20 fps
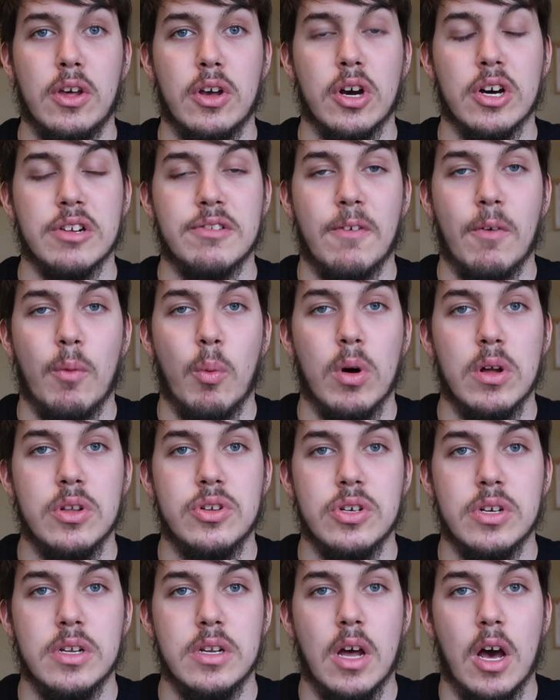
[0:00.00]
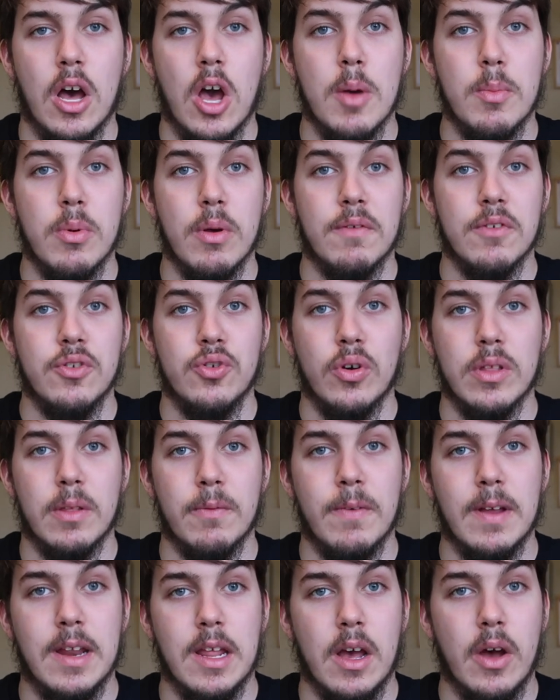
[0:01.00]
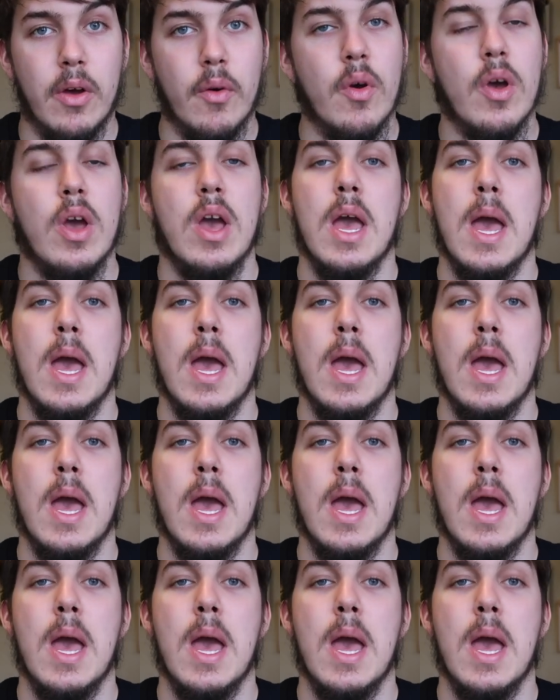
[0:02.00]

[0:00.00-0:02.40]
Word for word: you guys for watching. I hope you've enjoyed the video.